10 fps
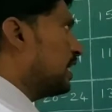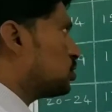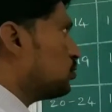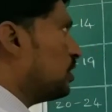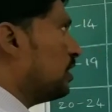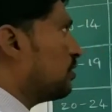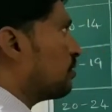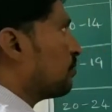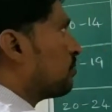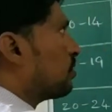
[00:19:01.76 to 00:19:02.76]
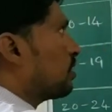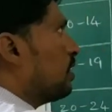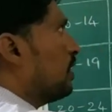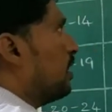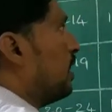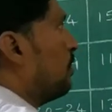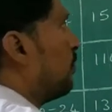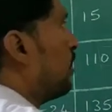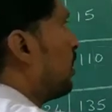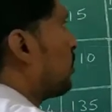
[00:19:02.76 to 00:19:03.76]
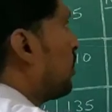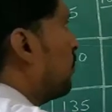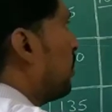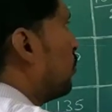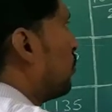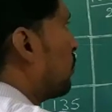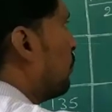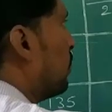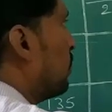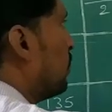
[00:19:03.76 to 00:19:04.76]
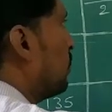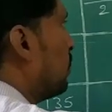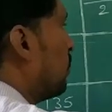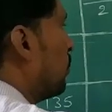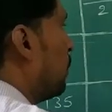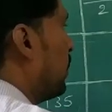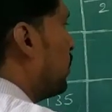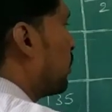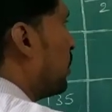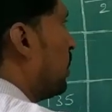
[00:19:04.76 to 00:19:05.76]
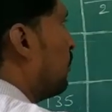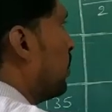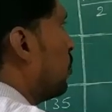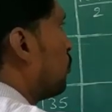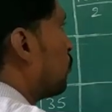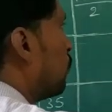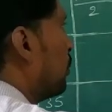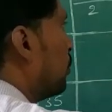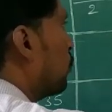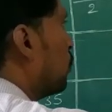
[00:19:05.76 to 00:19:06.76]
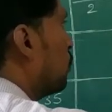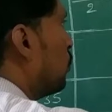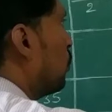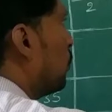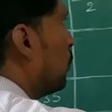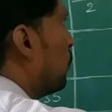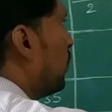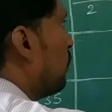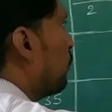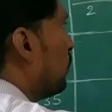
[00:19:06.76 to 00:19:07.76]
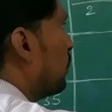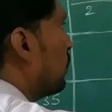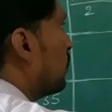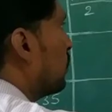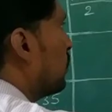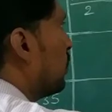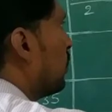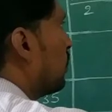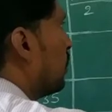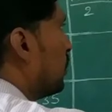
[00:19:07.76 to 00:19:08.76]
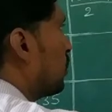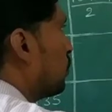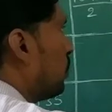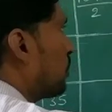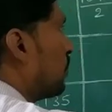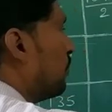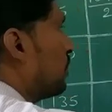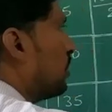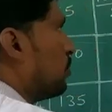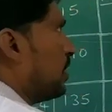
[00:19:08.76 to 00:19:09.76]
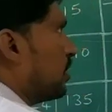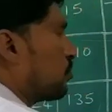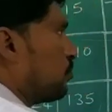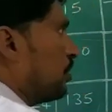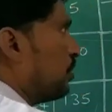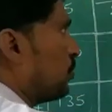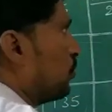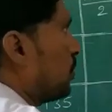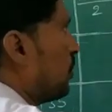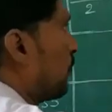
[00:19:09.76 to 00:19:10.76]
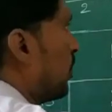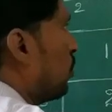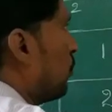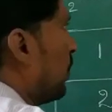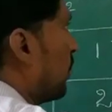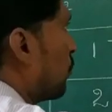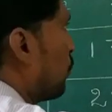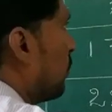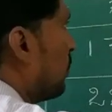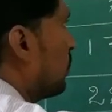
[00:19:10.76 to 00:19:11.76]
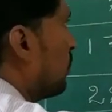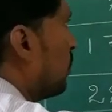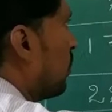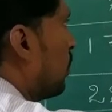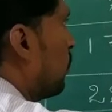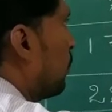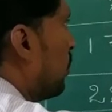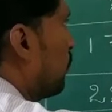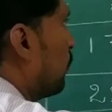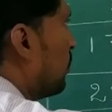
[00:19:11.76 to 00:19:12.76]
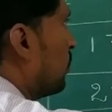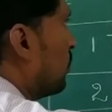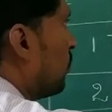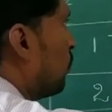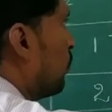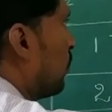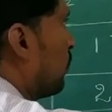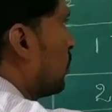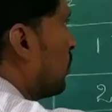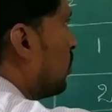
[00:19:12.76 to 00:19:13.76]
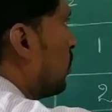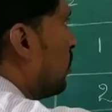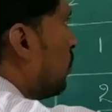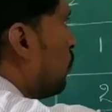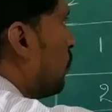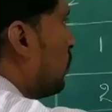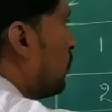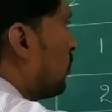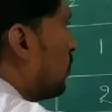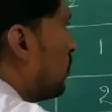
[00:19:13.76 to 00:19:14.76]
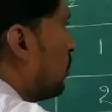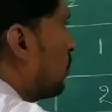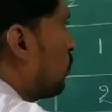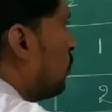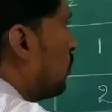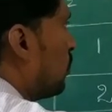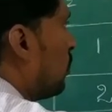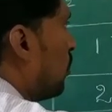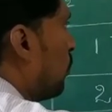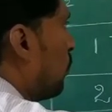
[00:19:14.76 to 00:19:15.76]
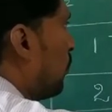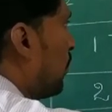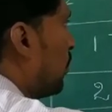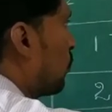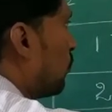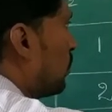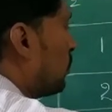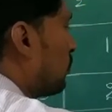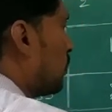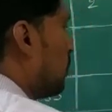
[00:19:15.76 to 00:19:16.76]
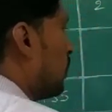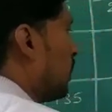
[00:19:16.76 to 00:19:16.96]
Next one is xi value is 17 minus a value is 22 by 5. That equals 17 minus 22. That value minus 5 by 5. 5 ones are 5 ones are. That equal minus 1.